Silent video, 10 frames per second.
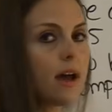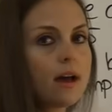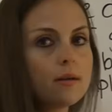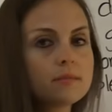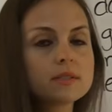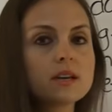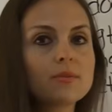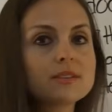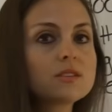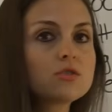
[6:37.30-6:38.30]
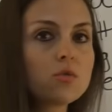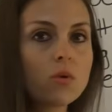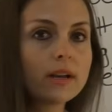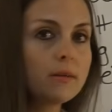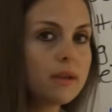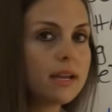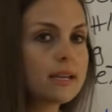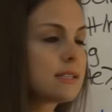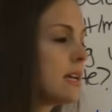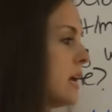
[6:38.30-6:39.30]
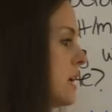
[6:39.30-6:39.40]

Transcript: up, so it's twenty minutes.